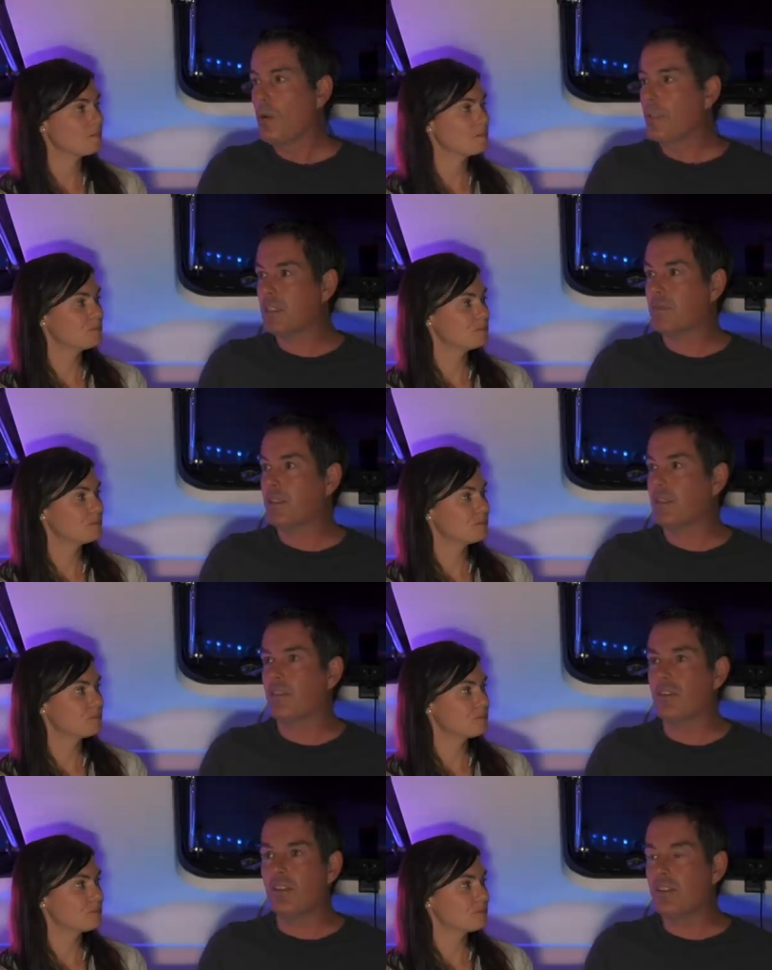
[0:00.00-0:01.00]
Speaker 1: we must have had like
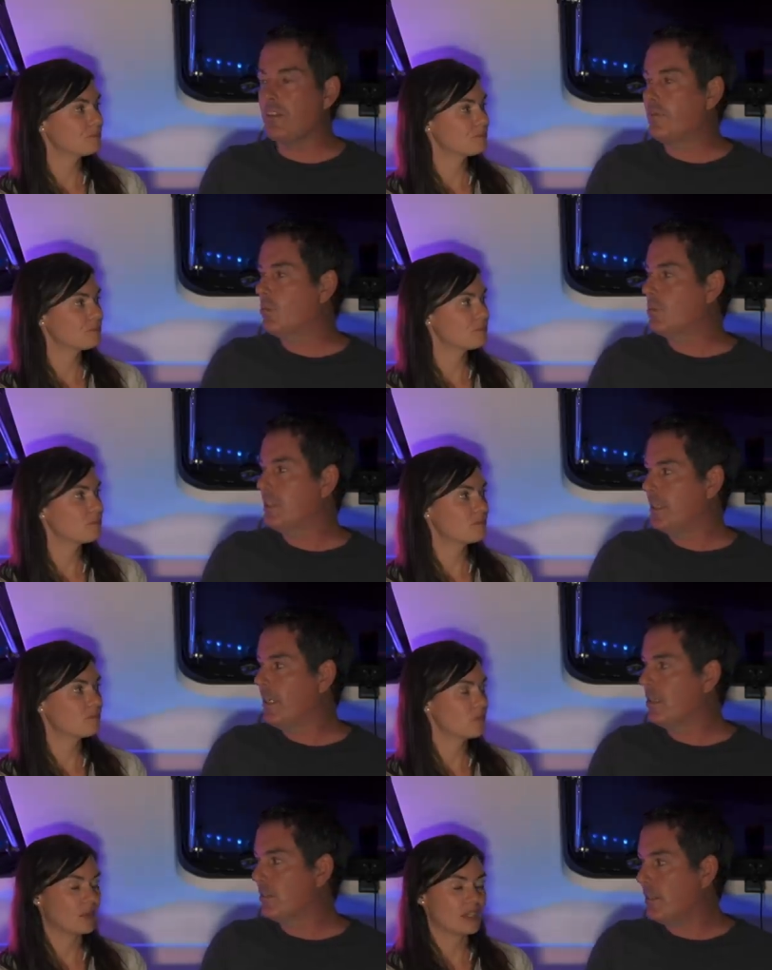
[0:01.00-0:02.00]
30, 40
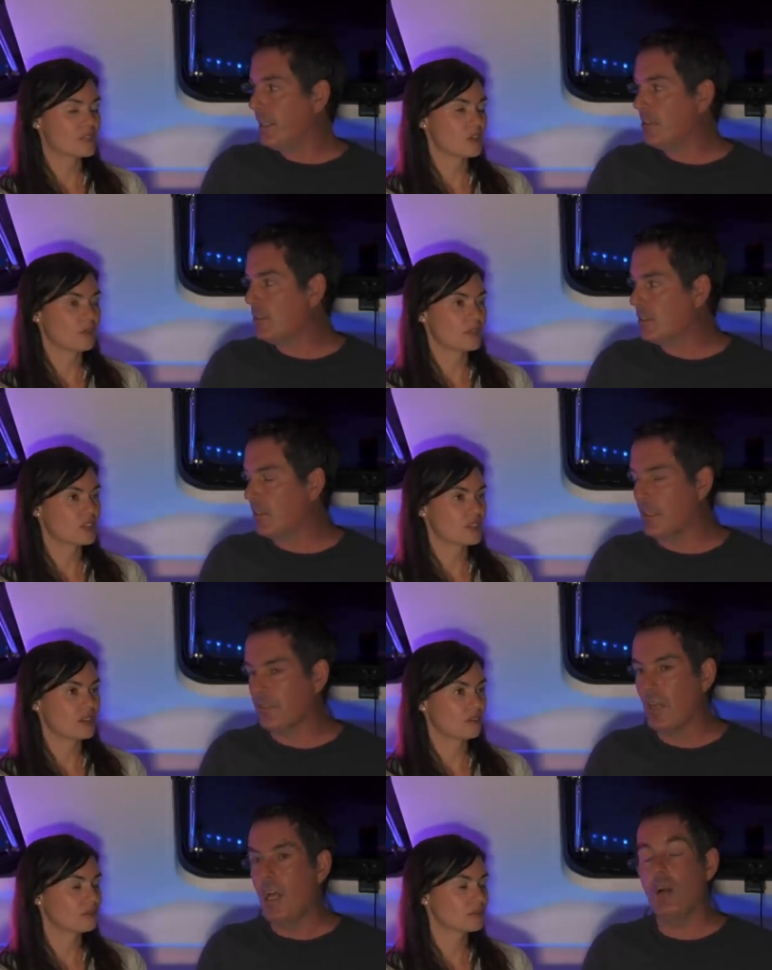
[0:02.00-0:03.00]
kilos we of kitchen so stuff,
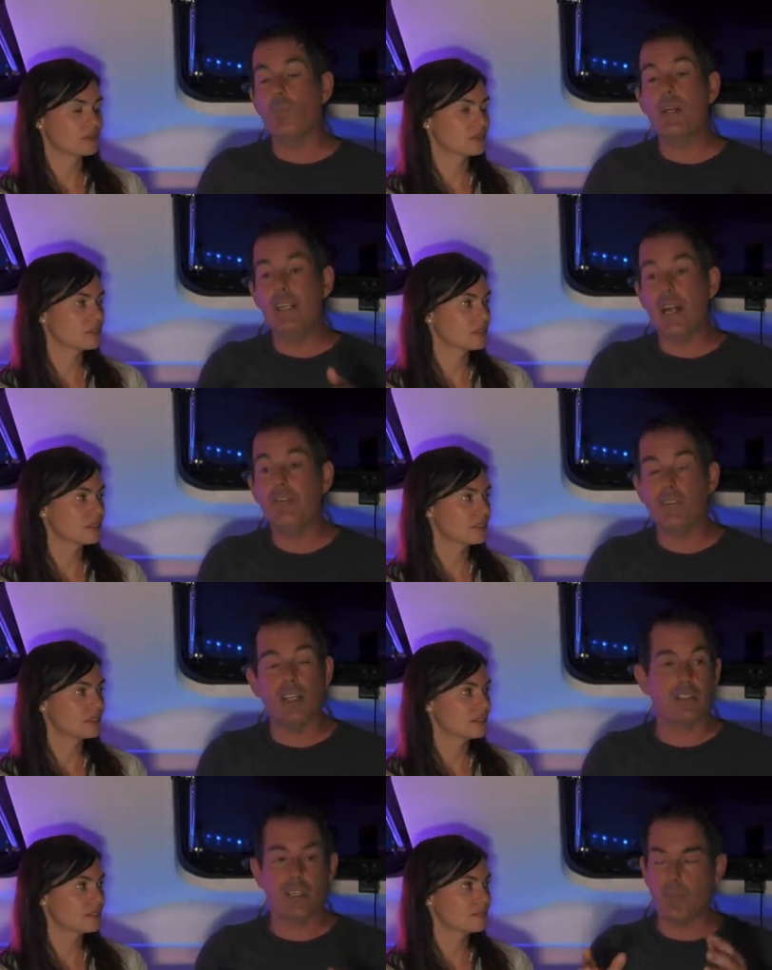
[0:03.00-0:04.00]
stuff, and we left
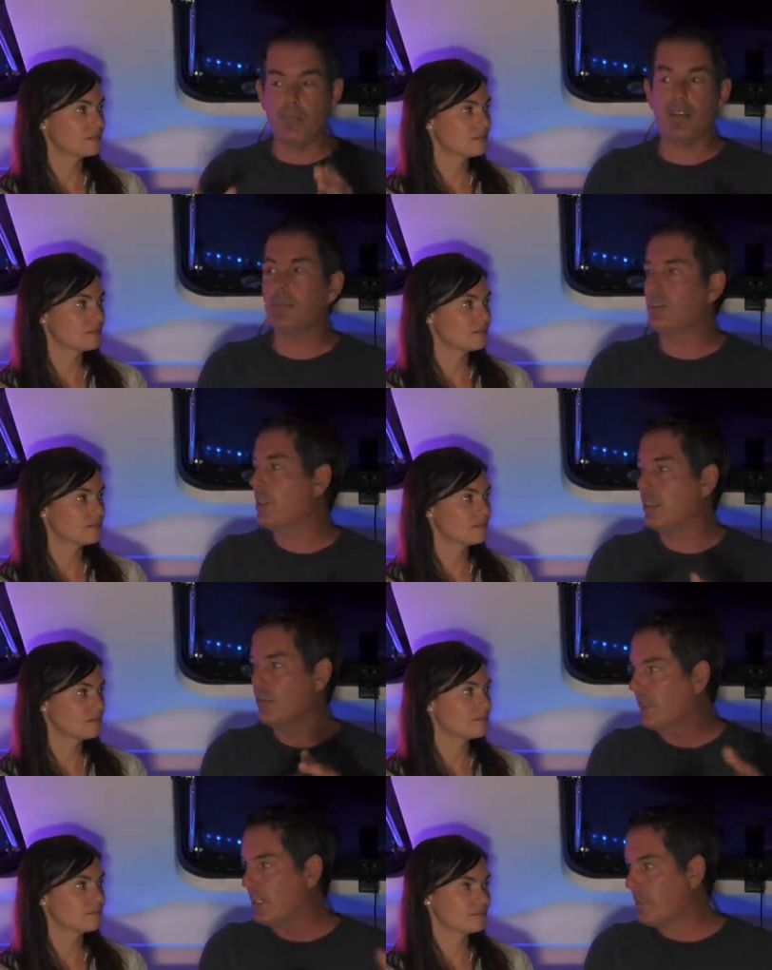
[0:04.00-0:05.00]
things like the bread machine and all
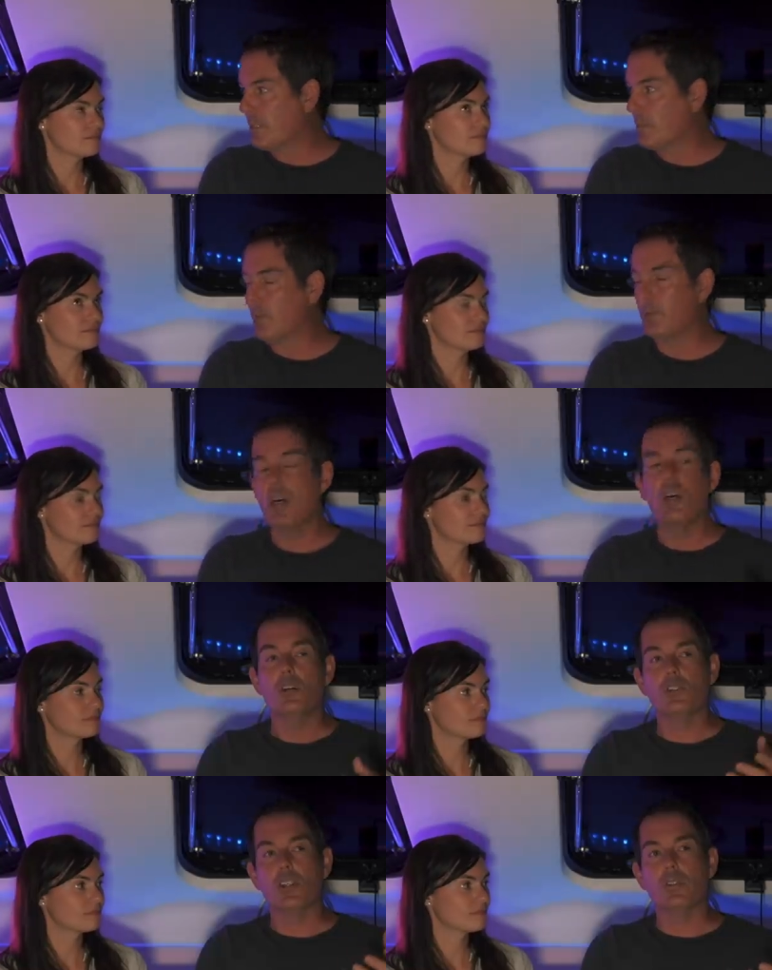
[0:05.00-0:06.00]
the other bits and bobs.
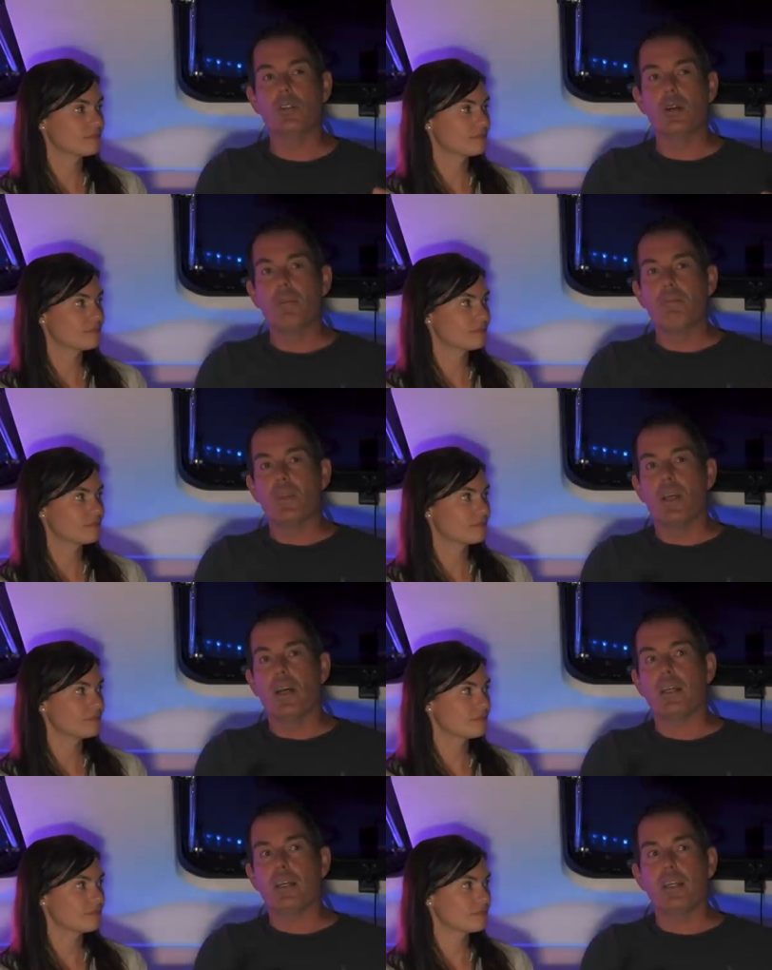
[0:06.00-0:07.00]
So,
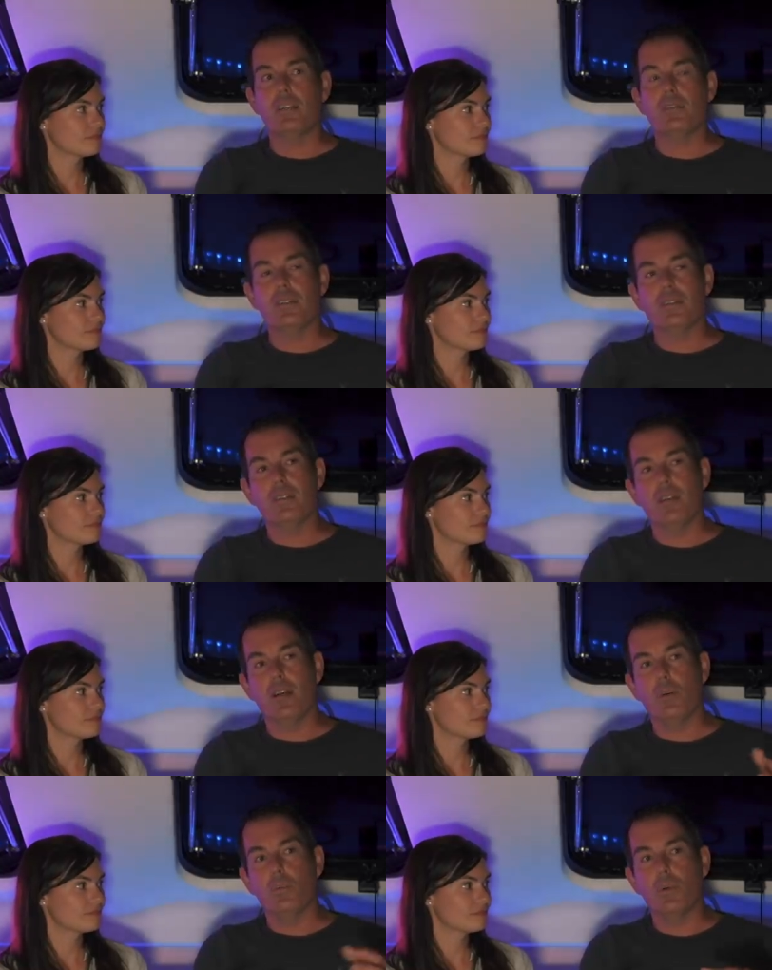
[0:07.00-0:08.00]
kind of
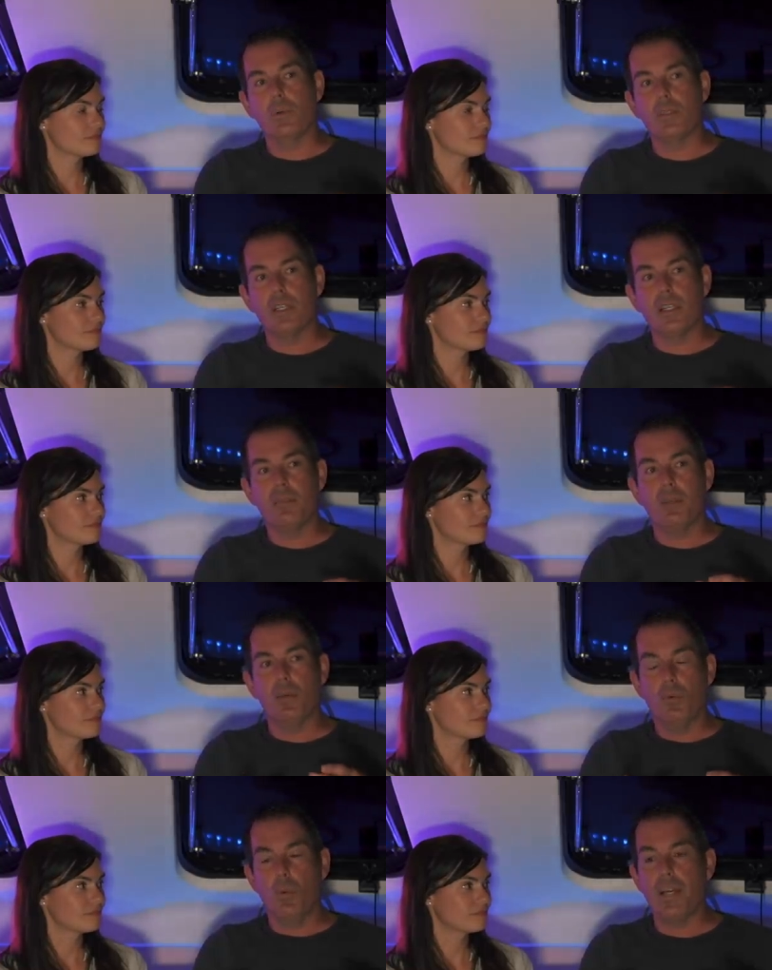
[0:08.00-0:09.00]
what we were saying about
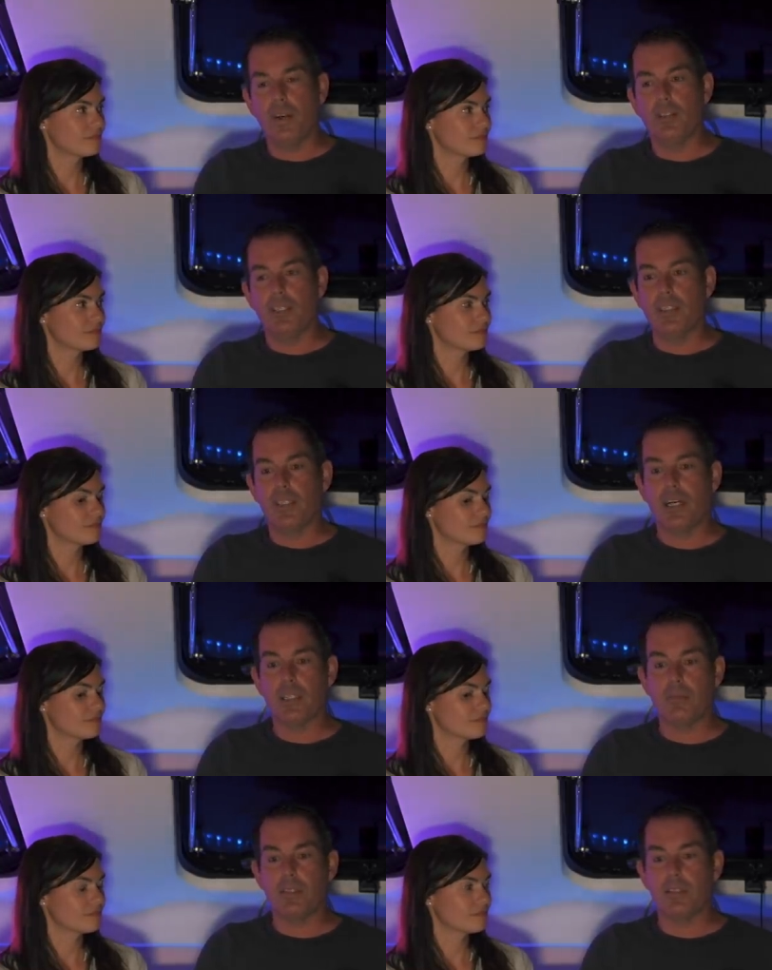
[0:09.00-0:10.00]
weight on these
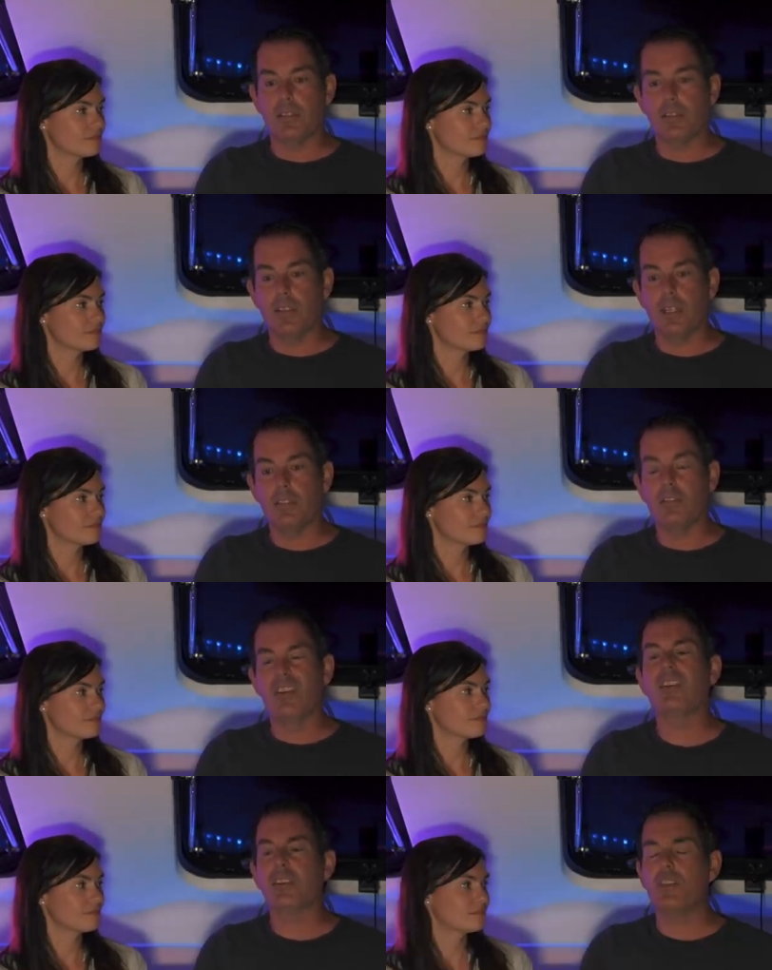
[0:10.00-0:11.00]
Catarans is it's not
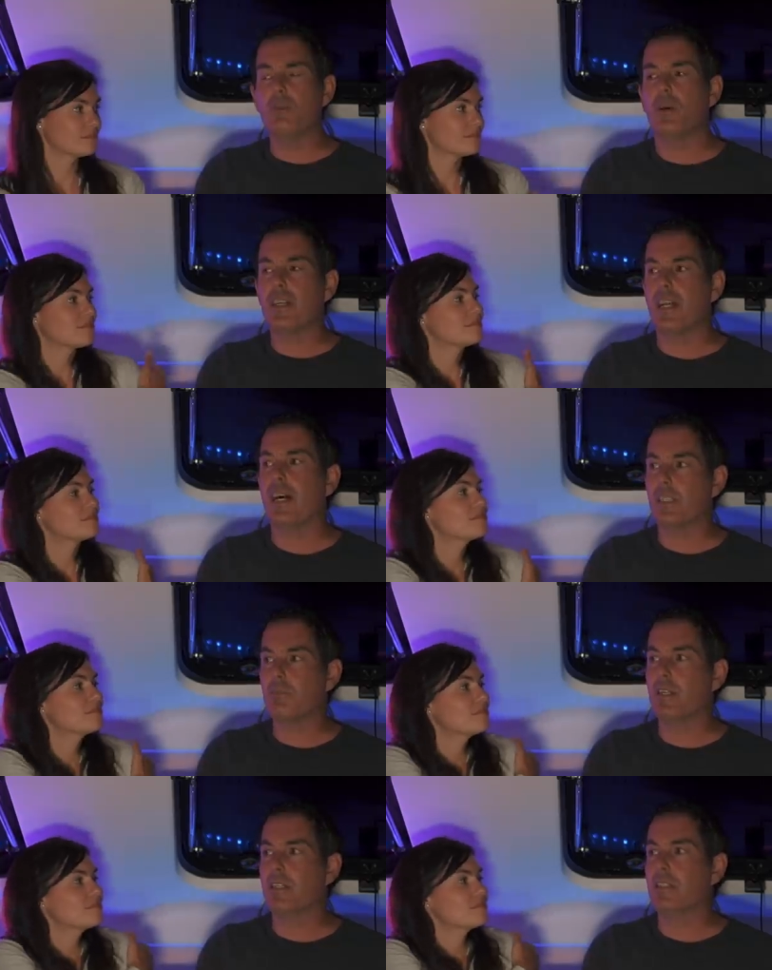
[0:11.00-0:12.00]
like you buy a
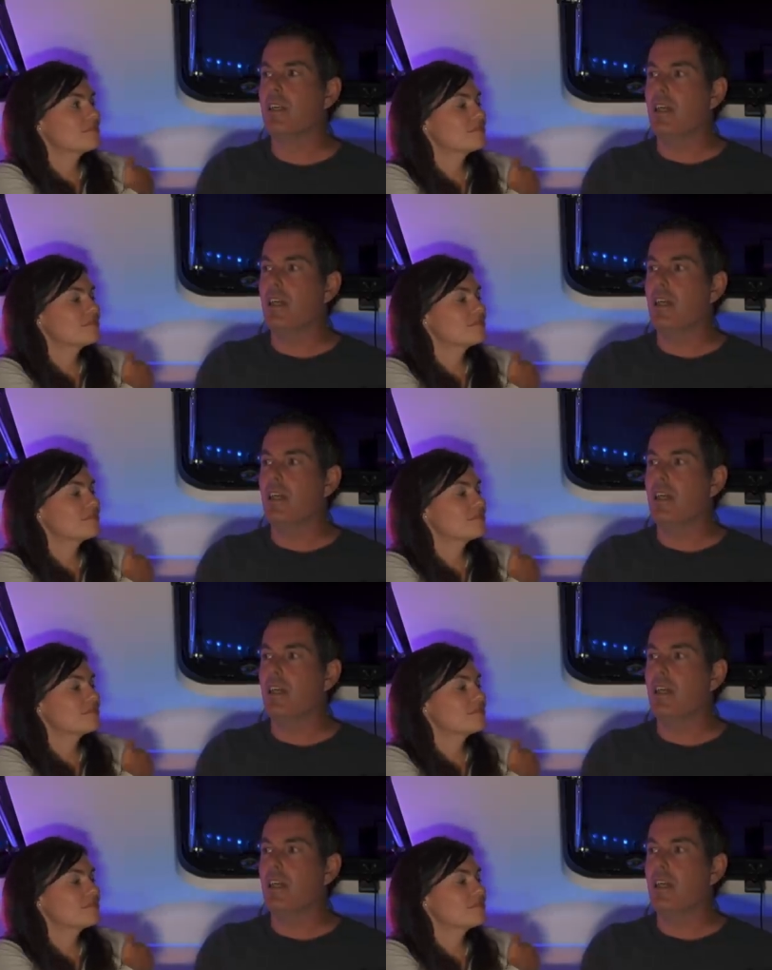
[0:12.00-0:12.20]
Cataran